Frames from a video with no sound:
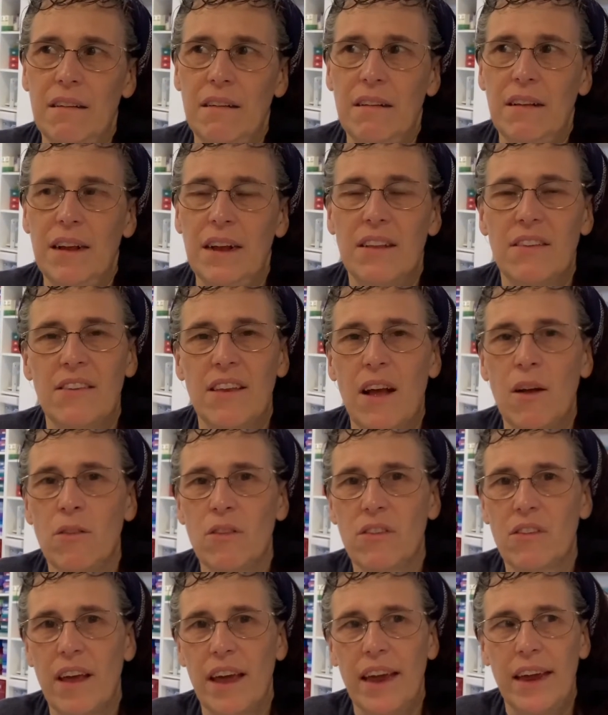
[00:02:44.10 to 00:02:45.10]
it
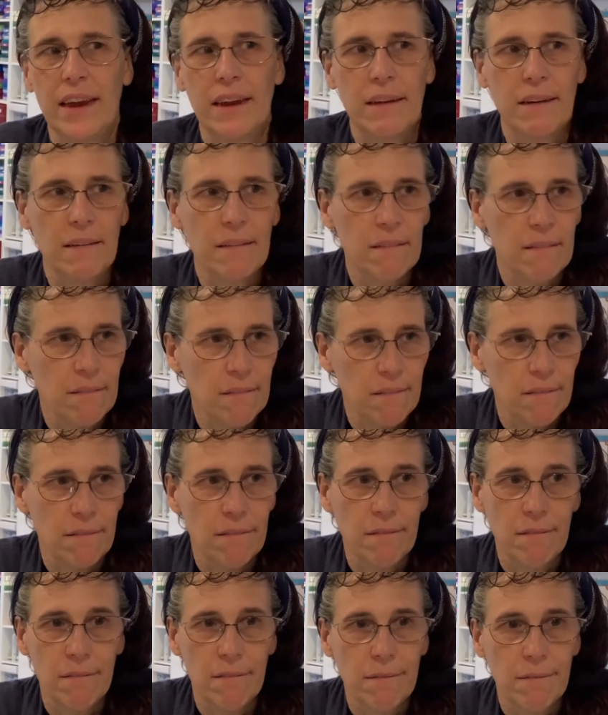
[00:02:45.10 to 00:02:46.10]
sounds like,
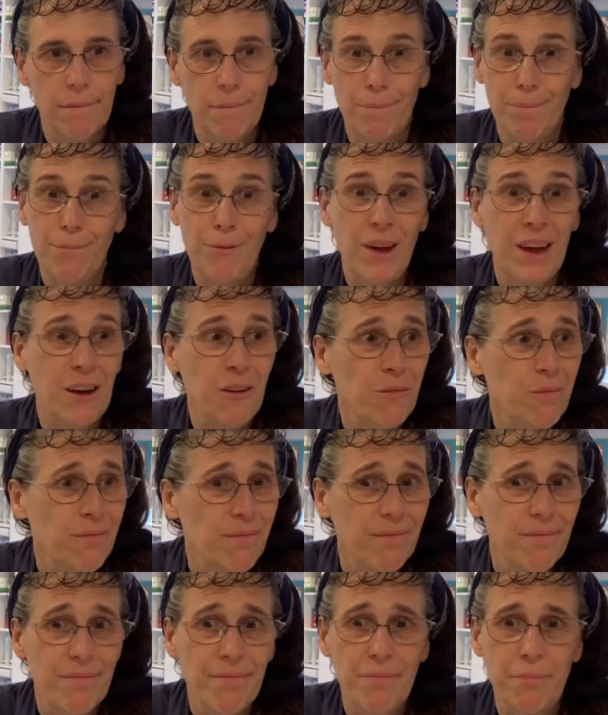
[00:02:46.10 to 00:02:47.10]
well,
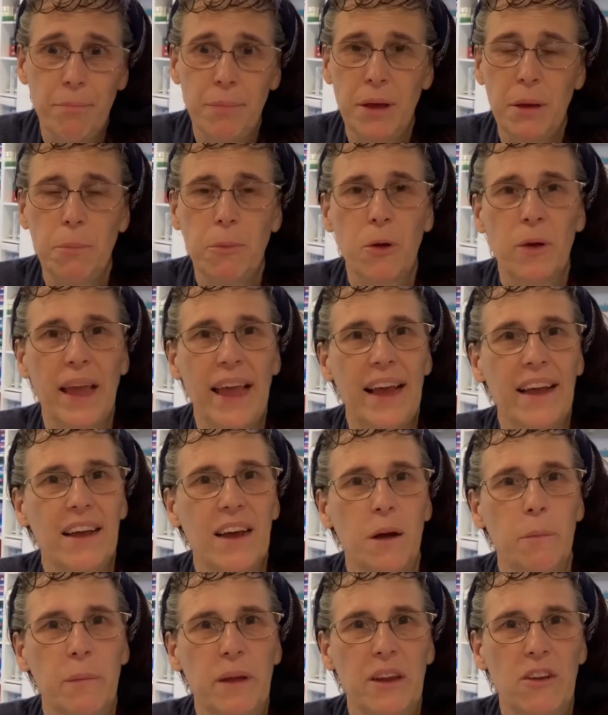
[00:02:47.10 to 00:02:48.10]
people can't
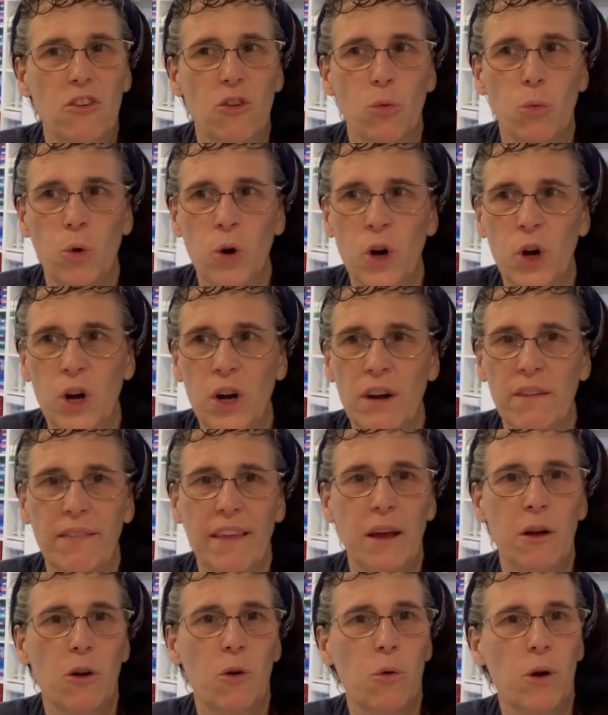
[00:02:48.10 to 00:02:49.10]
come into work. They
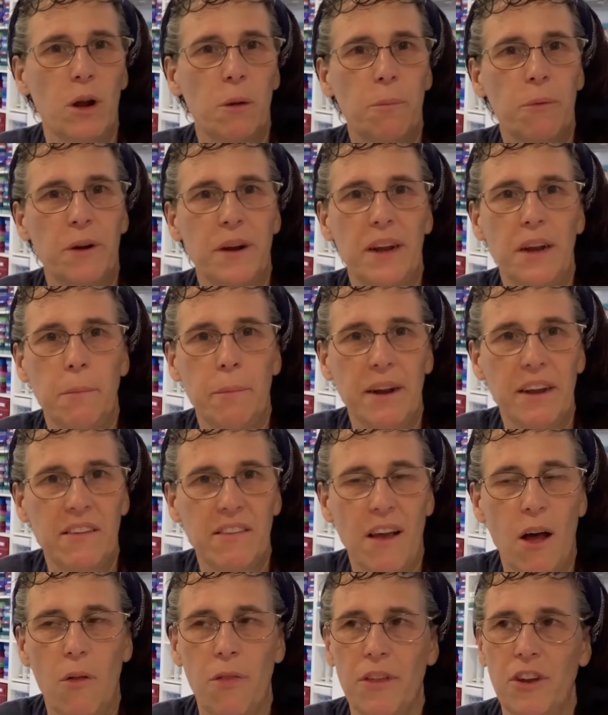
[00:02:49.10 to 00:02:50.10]
don't want to put anybody's
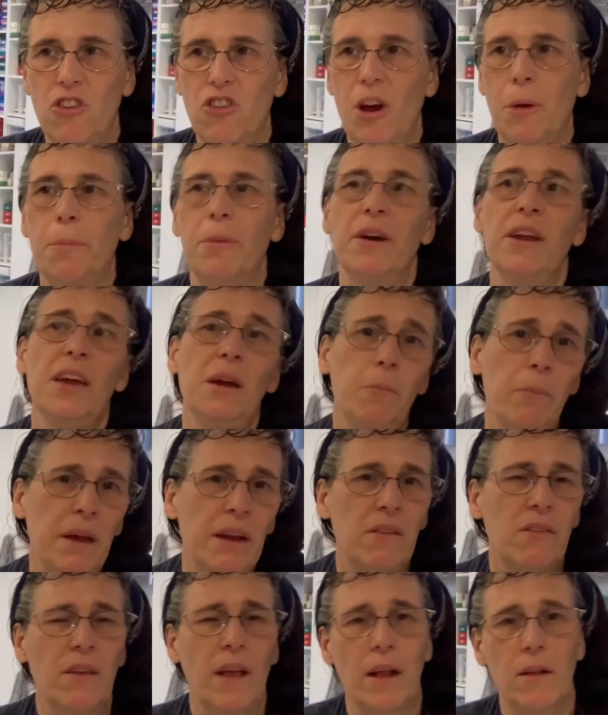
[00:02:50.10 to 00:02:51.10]
health in jeopardy. It
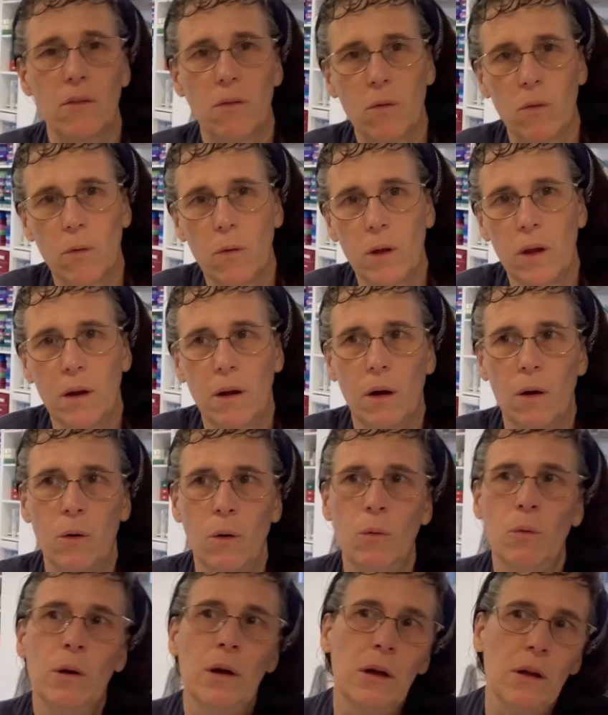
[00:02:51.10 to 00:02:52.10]
makes sense,
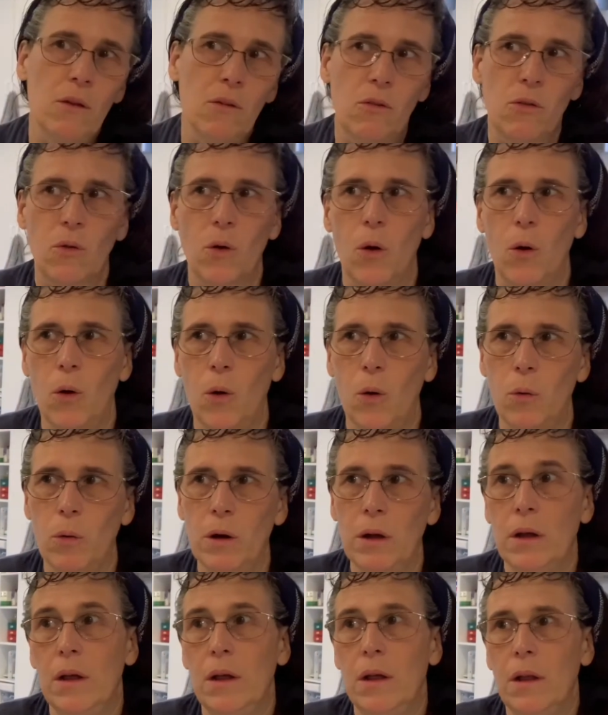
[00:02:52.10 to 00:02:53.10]
So
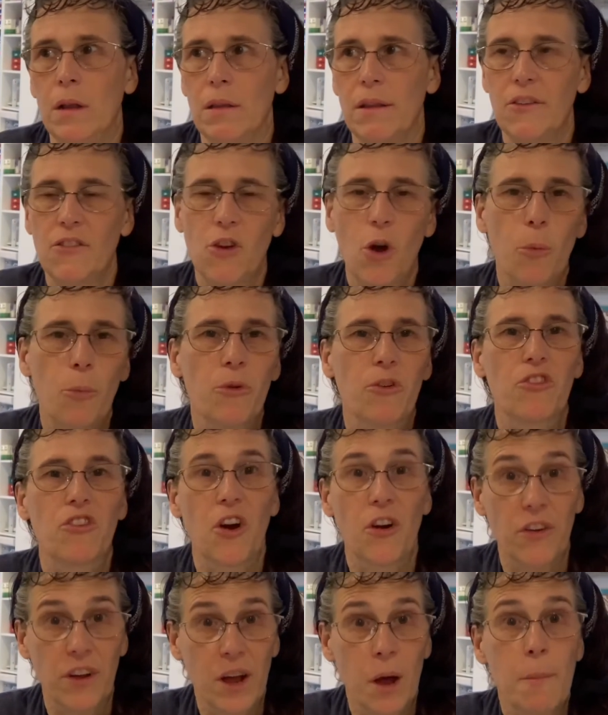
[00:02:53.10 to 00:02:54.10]
let's hope we're
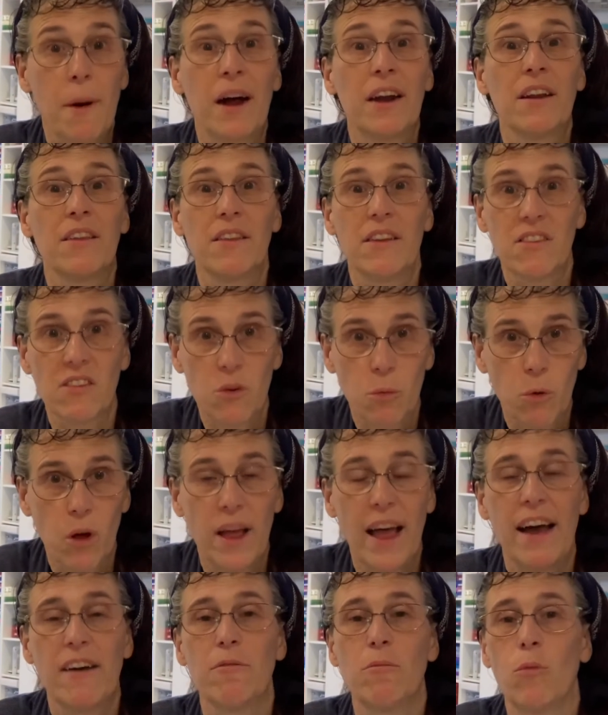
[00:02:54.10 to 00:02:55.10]
starting to come out of this and we'll
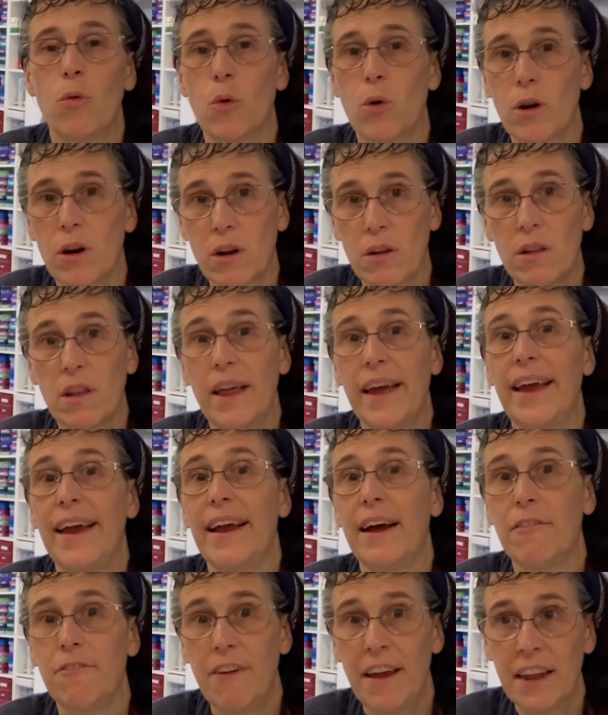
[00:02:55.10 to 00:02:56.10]
have more clay
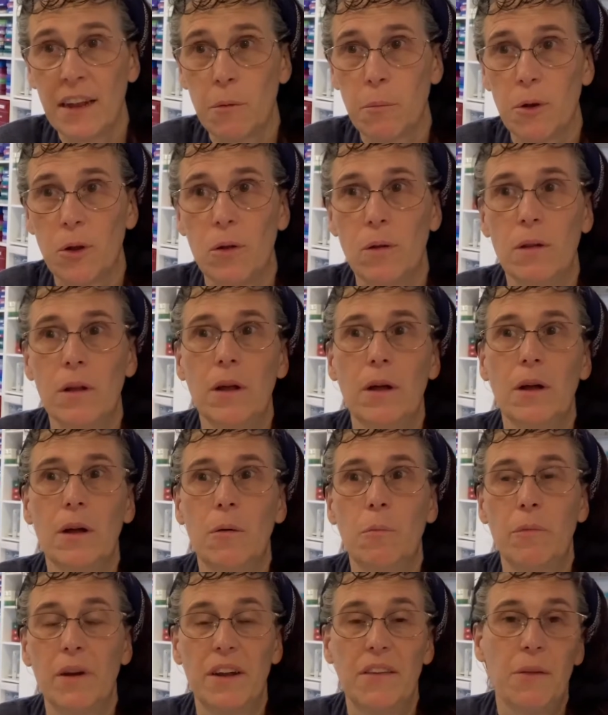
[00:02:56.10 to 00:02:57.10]
available.
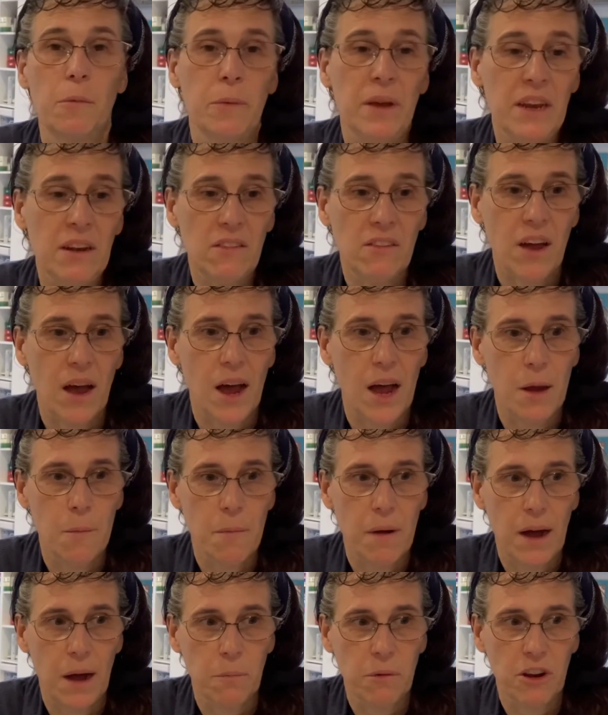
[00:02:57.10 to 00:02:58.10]
But in the meantime,
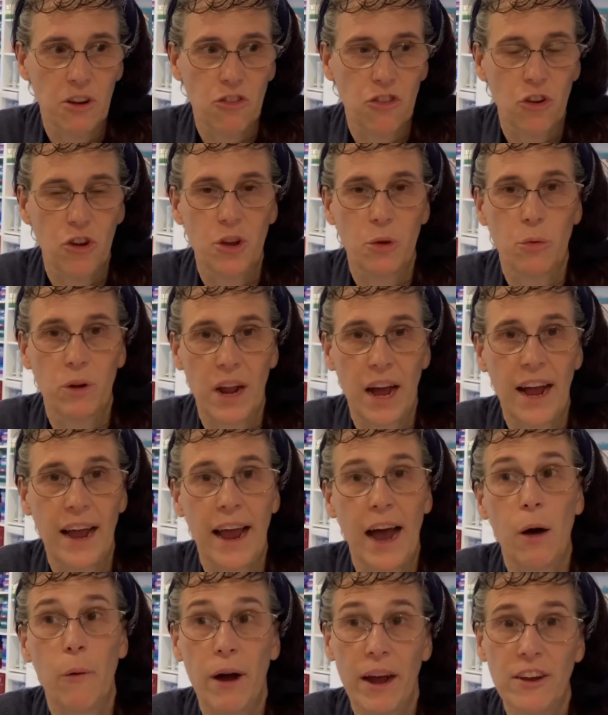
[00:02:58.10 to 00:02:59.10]
I'm going to show you
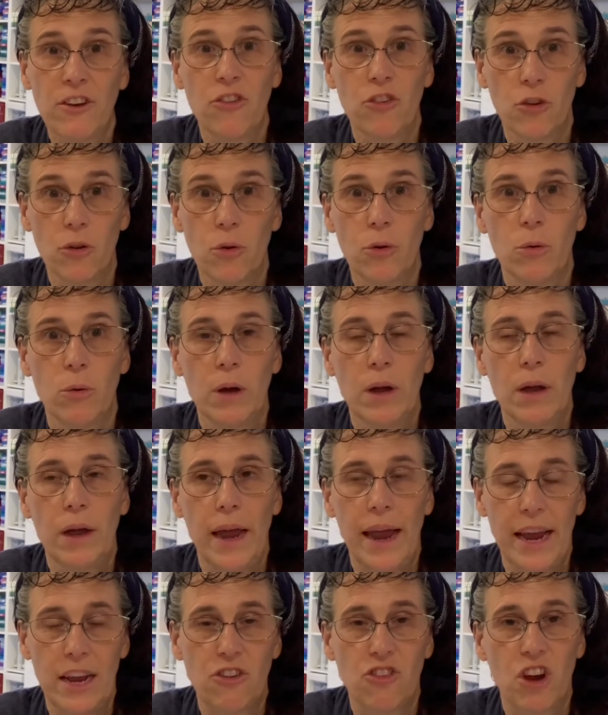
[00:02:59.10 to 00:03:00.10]
how I do
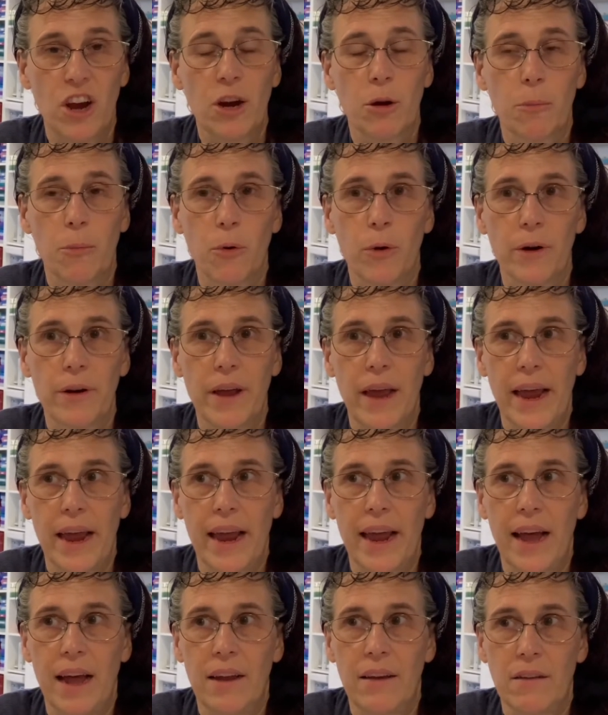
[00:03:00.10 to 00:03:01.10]
a checkerboard.
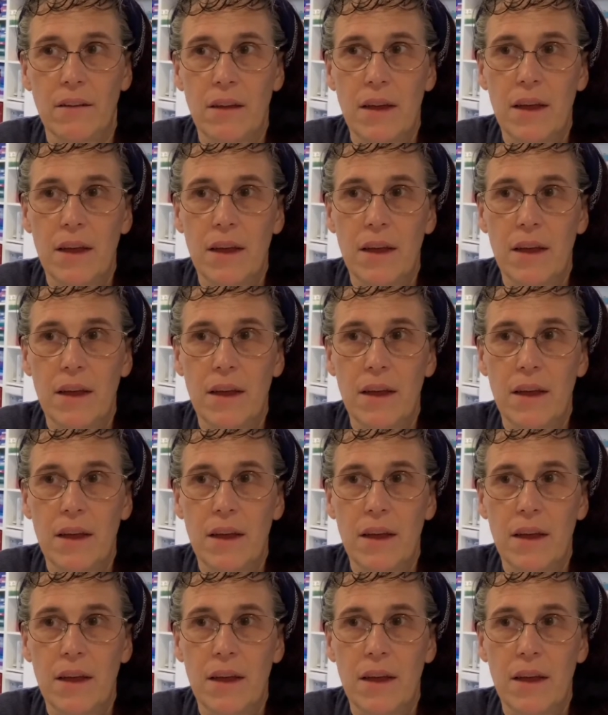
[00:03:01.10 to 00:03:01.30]
And